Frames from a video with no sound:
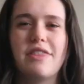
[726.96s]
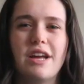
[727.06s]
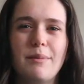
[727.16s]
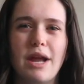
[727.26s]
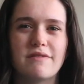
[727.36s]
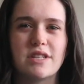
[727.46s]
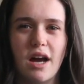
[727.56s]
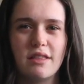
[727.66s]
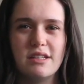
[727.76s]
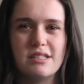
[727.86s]
I think I'm gonna have to
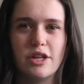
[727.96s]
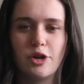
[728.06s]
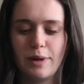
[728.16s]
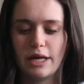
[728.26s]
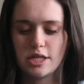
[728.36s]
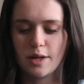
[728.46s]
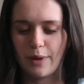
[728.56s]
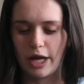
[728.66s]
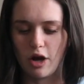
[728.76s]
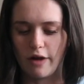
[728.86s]
cut these a little bit,
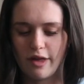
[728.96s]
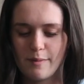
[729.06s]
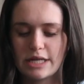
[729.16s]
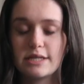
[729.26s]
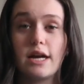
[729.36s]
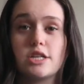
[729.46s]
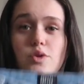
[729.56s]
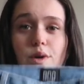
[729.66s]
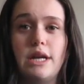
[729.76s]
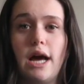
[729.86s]
but I got them in a
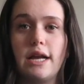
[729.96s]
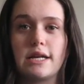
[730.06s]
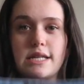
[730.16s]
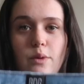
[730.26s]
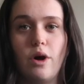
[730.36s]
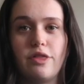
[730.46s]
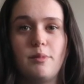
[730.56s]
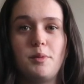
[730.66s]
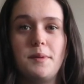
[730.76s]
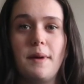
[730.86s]
size 29 because I want
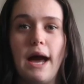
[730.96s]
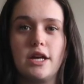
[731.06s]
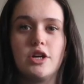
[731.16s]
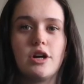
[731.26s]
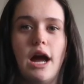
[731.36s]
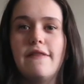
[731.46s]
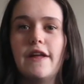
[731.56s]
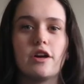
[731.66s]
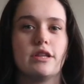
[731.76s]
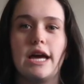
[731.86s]
them to be baggier, and
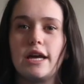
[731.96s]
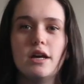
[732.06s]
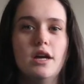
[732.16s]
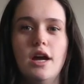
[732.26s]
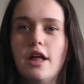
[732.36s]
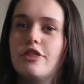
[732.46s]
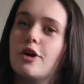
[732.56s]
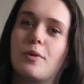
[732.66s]
they're like, they're